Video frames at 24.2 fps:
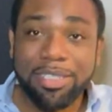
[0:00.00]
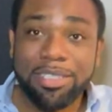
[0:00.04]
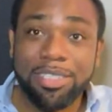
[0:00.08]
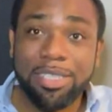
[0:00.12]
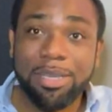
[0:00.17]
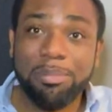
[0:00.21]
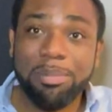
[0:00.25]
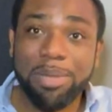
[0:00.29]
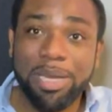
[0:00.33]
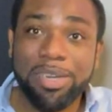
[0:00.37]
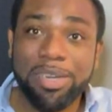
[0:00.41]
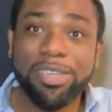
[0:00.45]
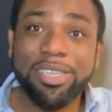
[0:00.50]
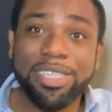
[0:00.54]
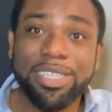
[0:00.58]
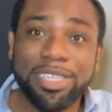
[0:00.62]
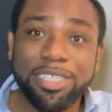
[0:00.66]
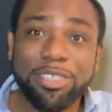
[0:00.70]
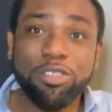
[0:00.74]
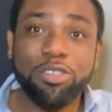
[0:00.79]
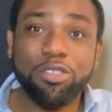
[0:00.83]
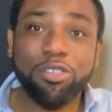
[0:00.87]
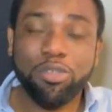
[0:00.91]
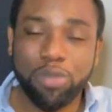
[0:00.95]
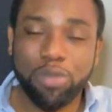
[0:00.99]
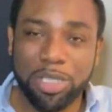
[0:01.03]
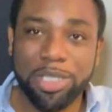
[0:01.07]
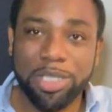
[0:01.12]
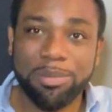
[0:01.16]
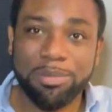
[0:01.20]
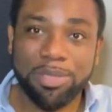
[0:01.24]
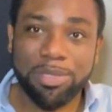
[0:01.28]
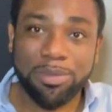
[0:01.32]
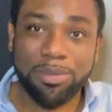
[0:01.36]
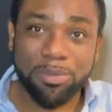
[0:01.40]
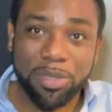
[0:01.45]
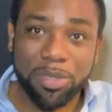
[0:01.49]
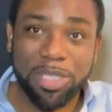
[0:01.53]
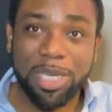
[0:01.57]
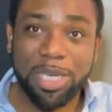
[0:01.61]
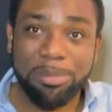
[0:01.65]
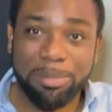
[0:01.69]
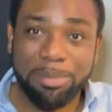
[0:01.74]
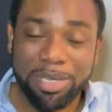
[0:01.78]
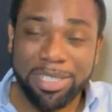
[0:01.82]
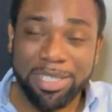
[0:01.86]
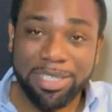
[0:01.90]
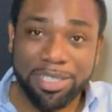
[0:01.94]
The American dream, the real
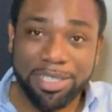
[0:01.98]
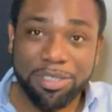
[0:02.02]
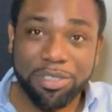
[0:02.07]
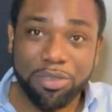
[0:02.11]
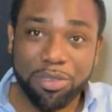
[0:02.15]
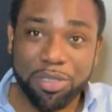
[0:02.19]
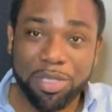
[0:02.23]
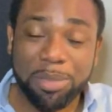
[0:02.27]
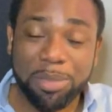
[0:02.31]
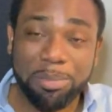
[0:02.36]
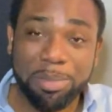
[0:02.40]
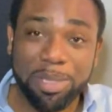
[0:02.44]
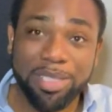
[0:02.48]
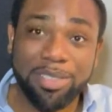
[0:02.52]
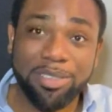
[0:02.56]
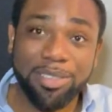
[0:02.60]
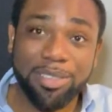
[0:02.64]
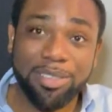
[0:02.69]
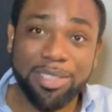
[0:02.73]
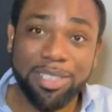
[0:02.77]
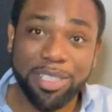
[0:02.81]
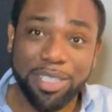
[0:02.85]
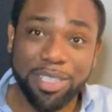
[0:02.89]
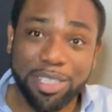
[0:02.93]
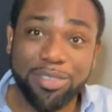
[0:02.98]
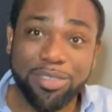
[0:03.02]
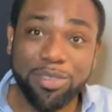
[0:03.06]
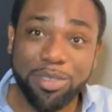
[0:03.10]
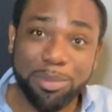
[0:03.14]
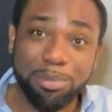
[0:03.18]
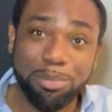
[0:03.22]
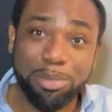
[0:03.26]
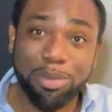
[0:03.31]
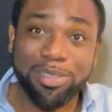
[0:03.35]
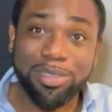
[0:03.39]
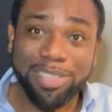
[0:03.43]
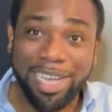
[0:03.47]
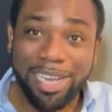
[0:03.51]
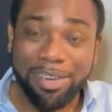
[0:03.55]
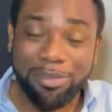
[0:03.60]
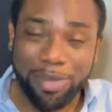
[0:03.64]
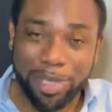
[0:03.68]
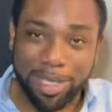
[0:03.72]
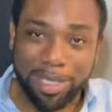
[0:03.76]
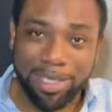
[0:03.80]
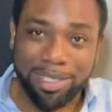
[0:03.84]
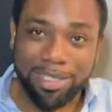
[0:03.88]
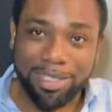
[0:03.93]
American dream, based on the history books I
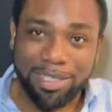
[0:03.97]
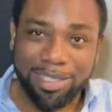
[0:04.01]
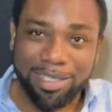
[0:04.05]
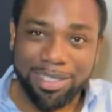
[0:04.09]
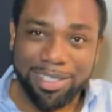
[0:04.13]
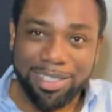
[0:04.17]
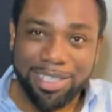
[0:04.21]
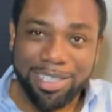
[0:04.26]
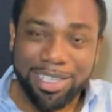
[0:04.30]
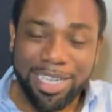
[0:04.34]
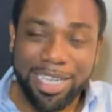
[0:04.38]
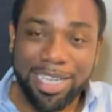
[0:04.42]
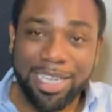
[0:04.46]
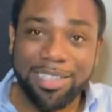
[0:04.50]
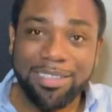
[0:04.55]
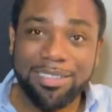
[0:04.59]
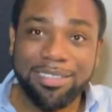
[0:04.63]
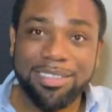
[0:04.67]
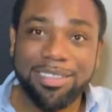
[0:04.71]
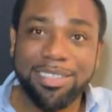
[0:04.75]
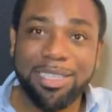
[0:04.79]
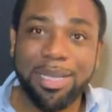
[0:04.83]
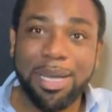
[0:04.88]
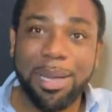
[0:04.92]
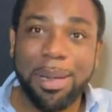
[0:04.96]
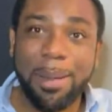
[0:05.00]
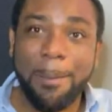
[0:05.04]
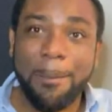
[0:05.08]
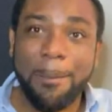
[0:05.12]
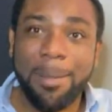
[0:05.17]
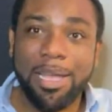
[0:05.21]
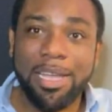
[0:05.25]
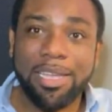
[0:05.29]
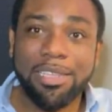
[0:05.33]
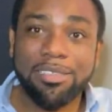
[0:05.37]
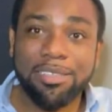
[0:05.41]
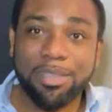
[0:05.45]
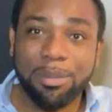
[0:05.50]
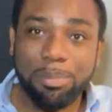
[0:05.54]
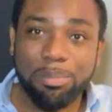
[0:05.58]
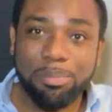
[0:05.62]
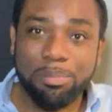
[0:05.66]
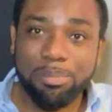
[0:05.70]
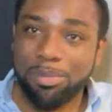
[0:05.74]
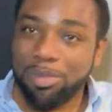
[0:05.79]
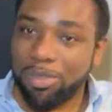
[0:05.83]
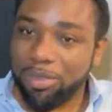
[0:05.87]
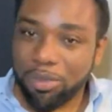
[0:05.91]
read, is into
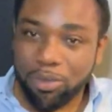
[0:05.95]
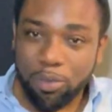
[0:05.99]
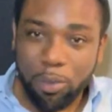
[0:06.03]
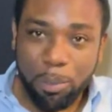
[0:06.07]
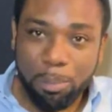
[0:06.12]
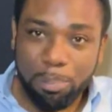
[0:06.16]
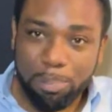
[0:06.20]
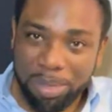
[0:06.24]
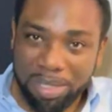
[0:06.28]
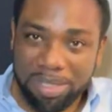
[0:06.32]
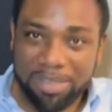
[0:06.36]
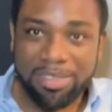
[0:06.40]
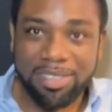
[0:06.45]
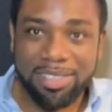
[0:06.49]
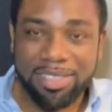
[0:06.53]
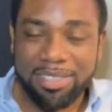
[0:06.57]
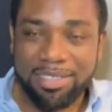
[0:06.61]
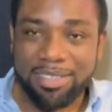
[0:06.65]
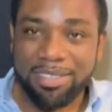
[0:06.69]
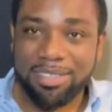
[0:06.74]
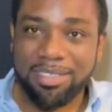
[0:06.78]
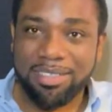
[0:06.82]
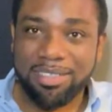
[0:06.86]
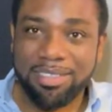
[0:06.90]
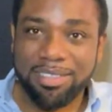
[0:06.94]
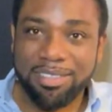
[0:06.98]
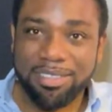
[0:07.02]
business.